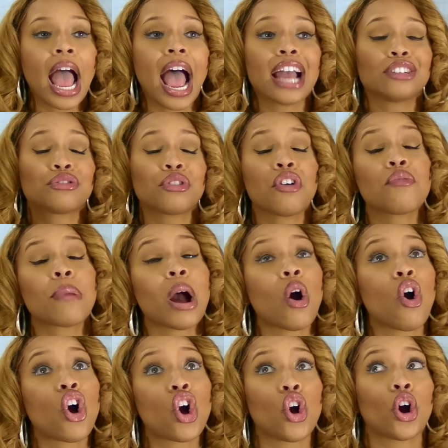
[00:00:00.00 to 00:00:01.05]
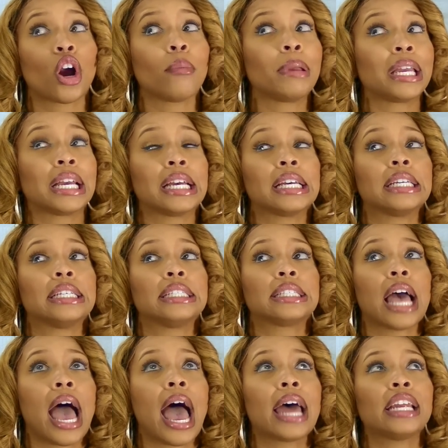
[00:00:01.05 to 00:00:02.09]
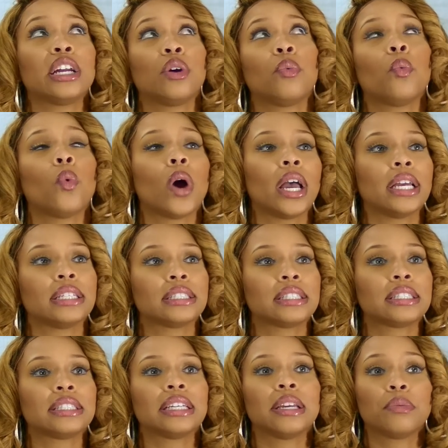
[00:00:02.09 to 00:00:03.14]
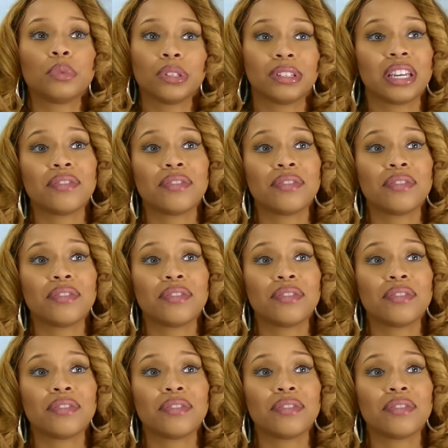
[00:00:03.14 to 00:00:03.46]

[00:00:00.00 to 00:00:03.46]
I drove my own car because I didn't want it.